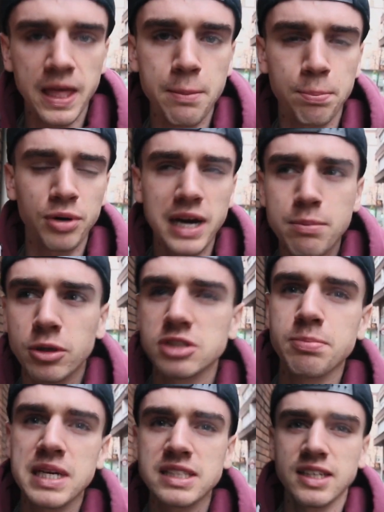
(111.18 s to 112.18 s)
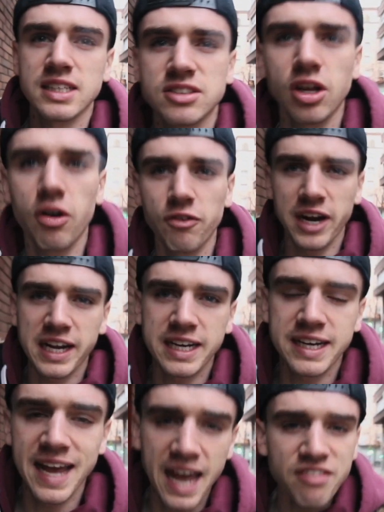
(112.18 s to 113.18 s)
It pretty much means that it's not
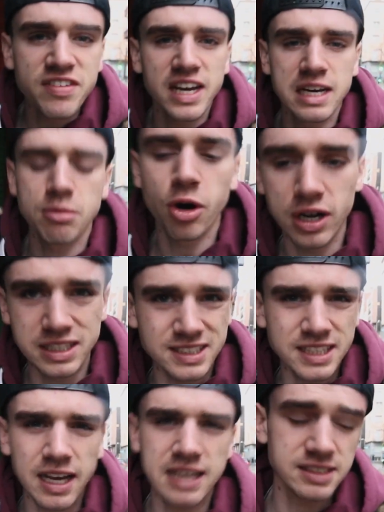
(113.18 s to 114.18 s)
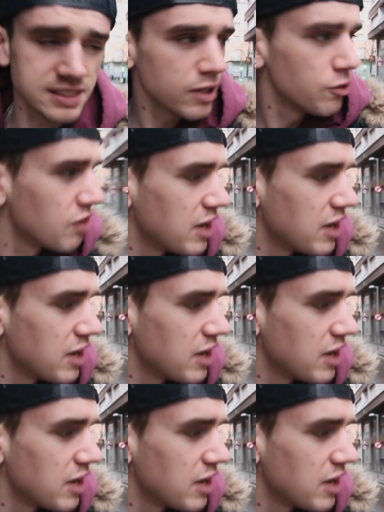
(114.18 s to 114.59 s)
raining heavy anymore. It's, st it's still